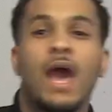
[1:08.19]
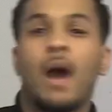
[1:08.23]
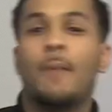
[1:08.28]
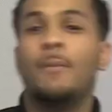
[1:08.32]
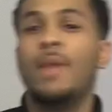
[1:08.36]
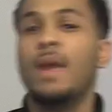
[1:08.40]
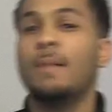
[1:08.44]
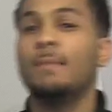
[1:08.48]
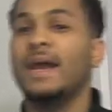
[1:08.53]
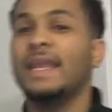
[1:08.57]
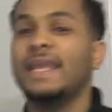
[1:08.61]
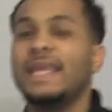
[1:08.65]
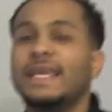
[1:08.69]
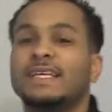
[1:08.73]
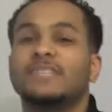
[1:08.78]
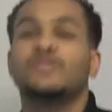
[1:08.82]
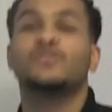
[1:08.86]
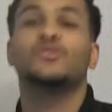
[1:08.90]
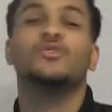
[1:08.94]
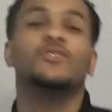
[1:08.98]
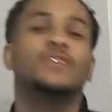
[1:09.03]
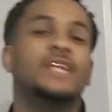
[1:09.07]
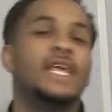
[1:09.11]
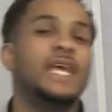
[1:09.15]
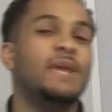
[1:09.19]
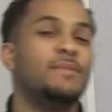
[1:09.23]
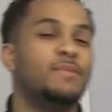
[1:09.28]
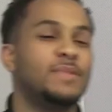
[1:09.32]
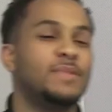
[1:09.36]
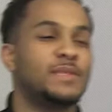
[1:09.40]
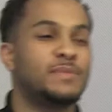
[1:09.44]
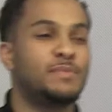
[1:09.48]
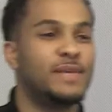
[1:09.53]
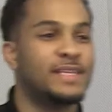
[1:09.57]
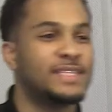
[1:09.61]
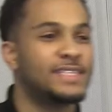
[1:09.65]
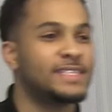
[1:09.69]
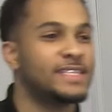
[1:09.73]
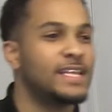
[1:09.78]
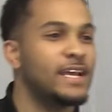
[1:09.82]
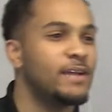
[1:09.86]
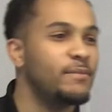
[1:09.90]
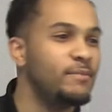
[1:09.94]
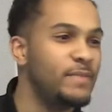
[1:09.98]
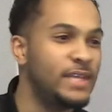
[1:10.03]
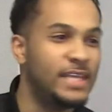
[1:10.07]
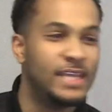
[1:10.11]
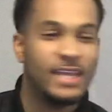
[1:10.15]
I bet my next door neighbours pissed
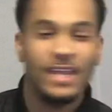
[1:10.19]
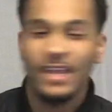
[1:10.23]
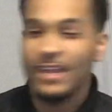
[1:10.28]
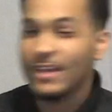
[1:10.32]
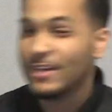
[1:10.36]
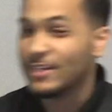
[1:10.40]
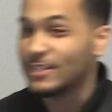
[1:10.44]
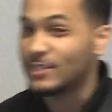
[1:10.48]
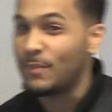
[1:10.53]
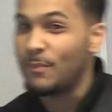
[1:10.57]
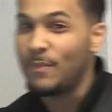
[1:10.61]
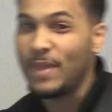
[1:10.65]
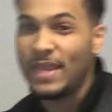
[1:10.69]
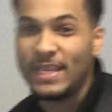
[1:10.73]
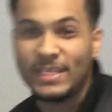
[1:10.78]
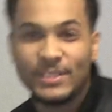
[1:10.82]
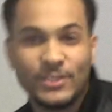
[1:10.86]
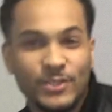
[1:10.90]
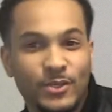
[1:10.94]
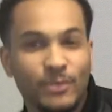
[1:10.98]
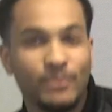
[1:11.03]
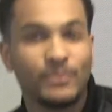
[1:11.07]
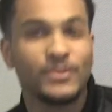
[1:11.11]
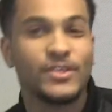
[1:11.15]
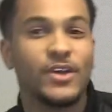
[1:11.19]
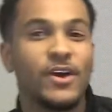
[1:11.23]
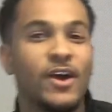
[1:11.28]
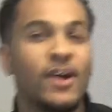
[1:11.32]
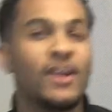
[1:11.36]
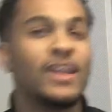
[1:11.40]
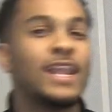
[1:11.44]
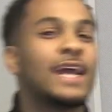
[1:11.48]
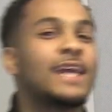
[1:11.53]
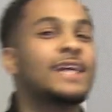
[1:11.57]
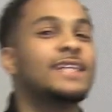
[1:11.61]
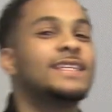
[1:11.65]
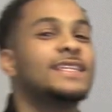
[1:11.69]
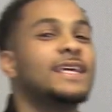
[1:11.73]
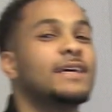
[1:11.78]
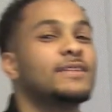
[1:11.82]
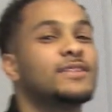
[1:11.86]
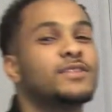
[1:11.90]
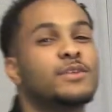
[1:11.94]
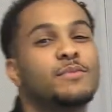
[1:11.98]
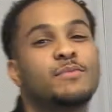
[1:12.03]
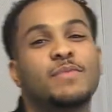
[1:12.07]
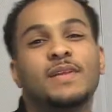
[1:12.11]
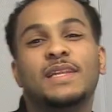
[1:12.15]
at me, cause the bass thumps hard like a dad
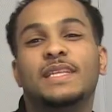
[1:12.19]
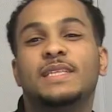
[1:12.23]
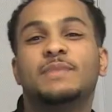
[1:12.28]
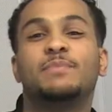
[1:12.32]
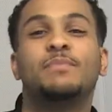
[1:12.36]
thumping his